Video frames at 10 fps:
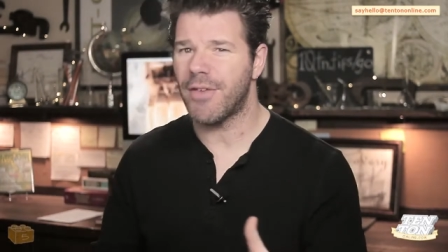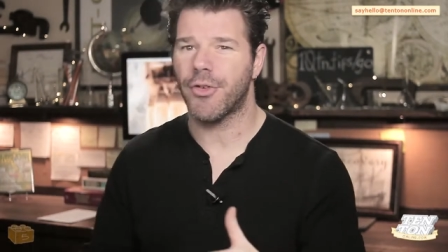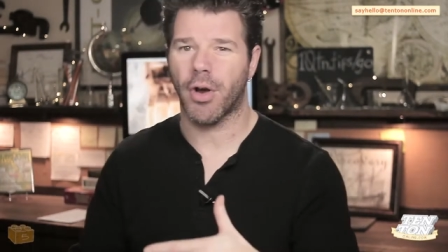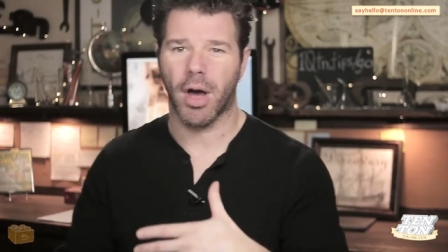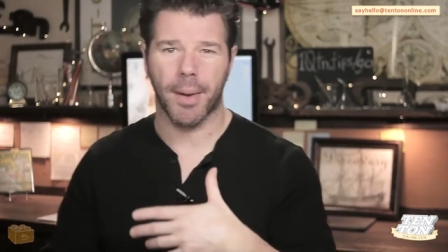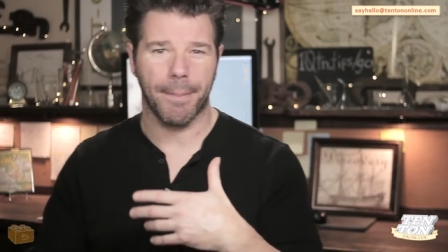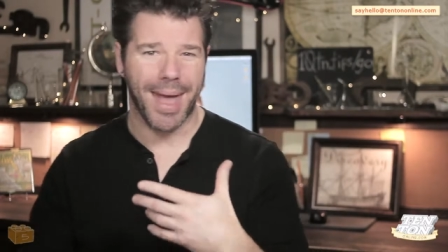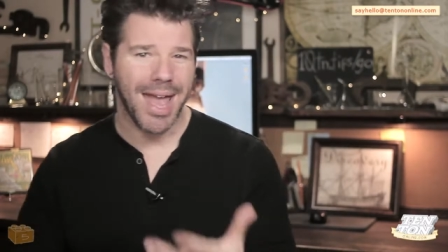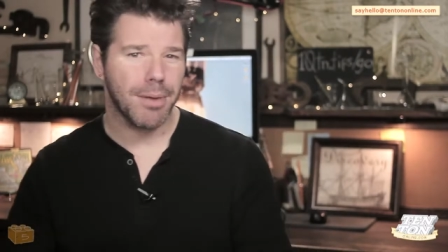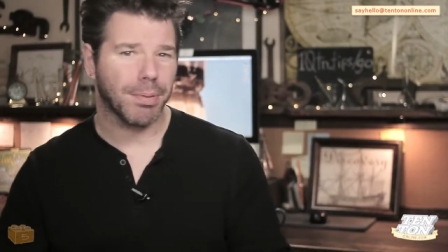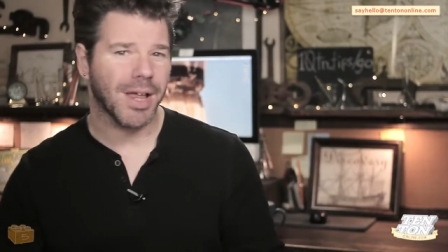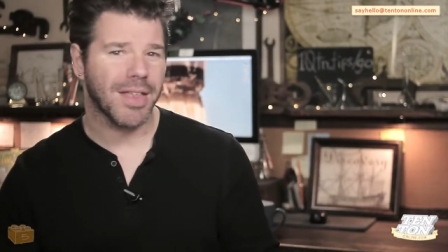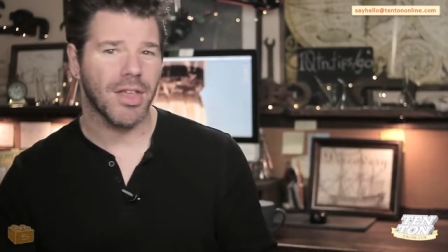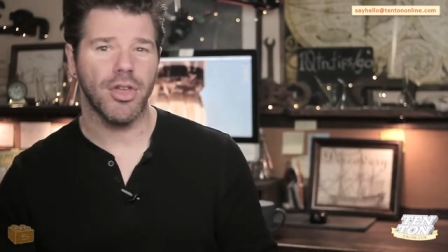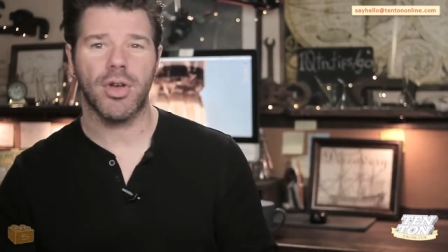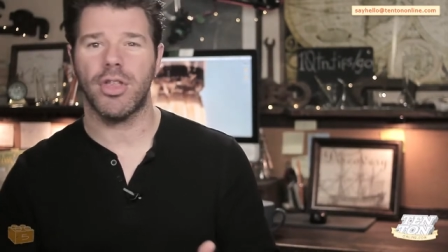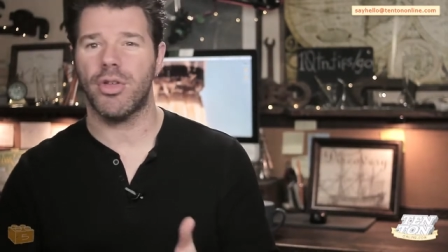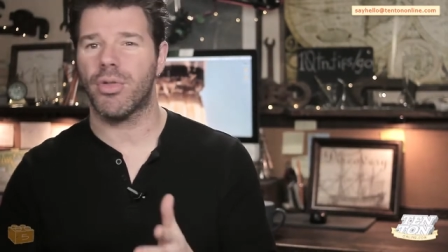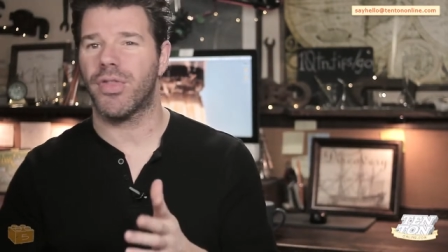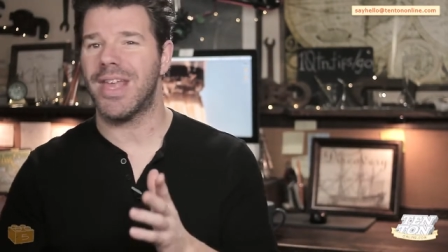If you're on a paid plan, then you
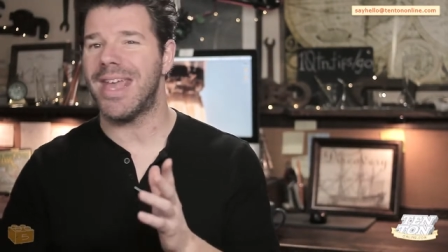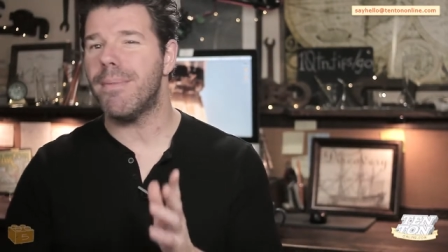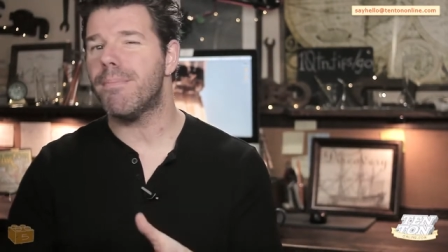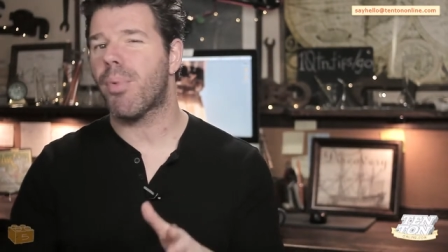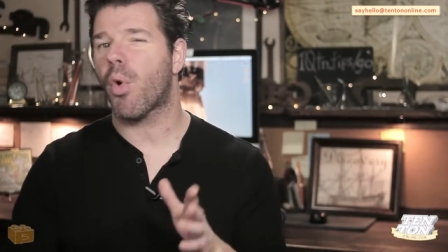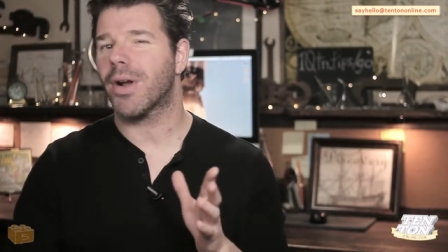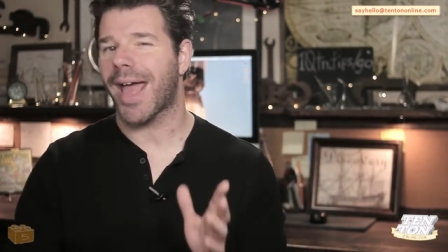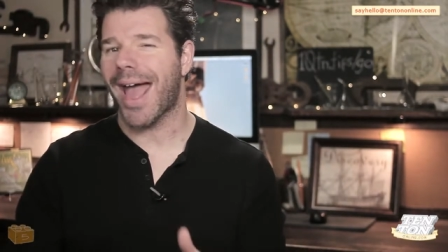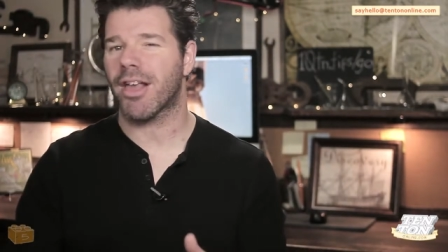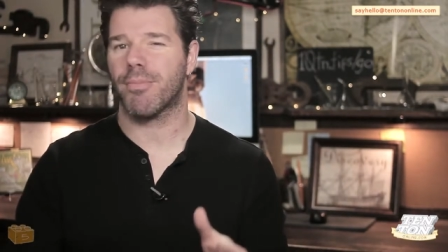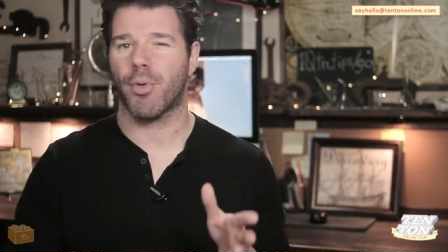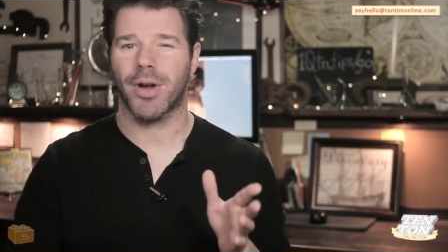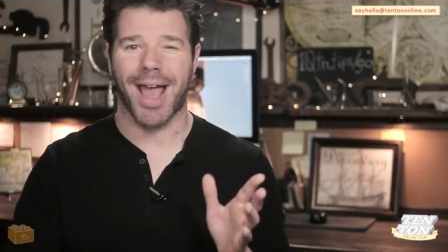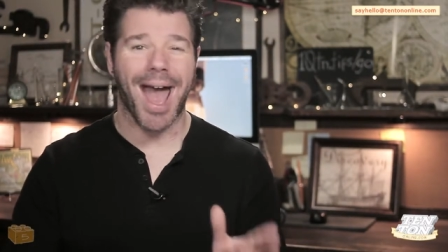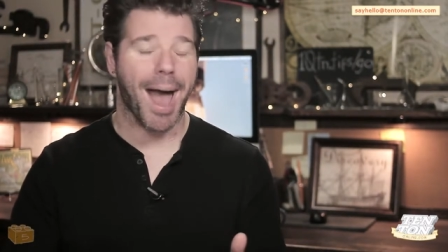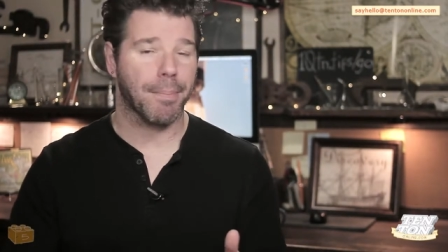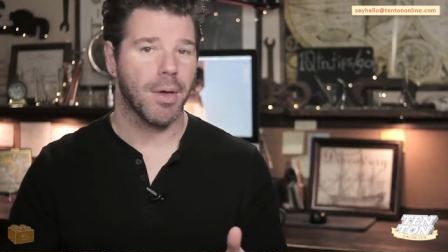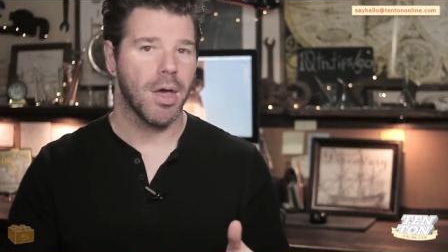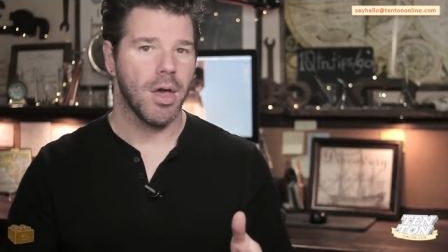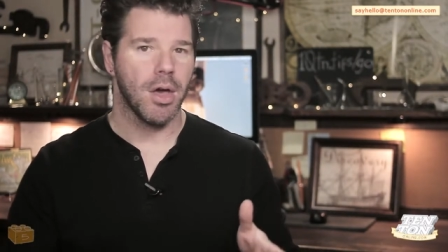can use the Import/Export app
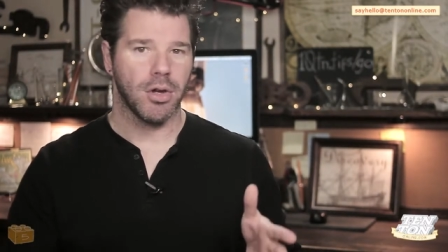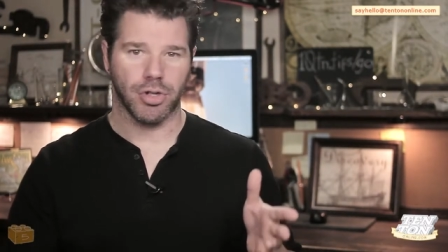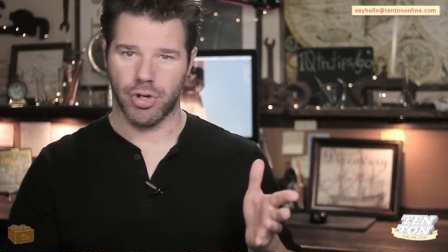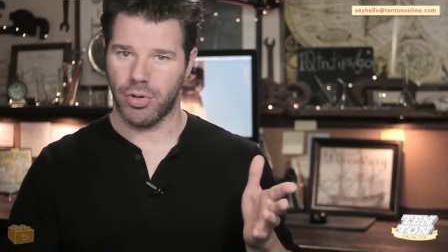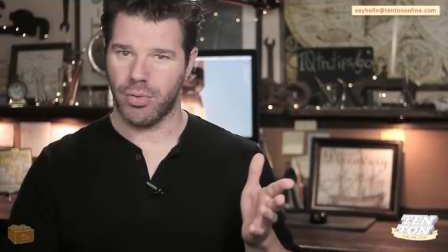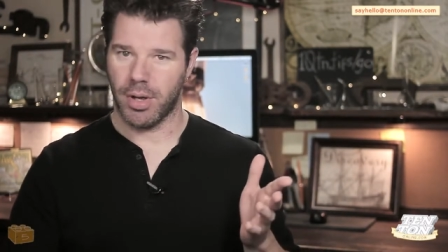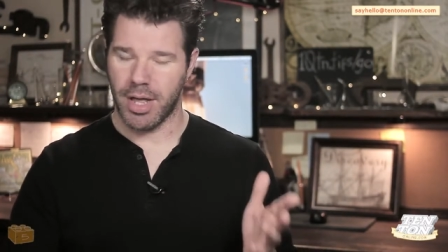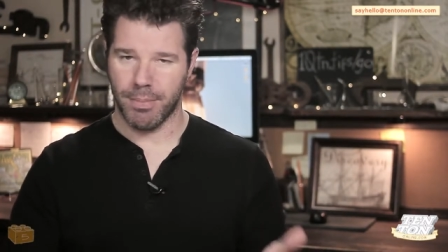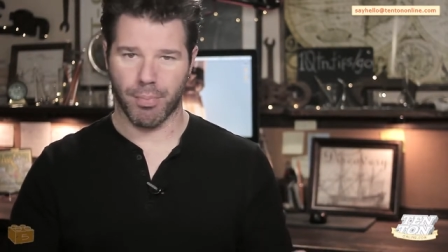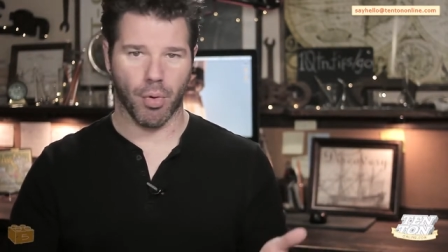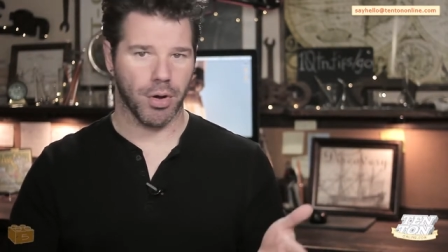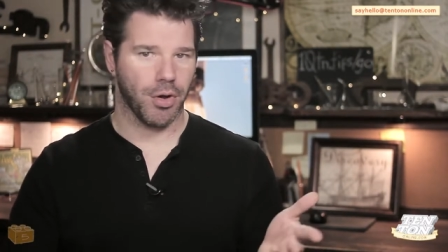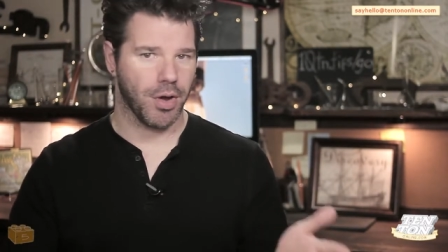to import your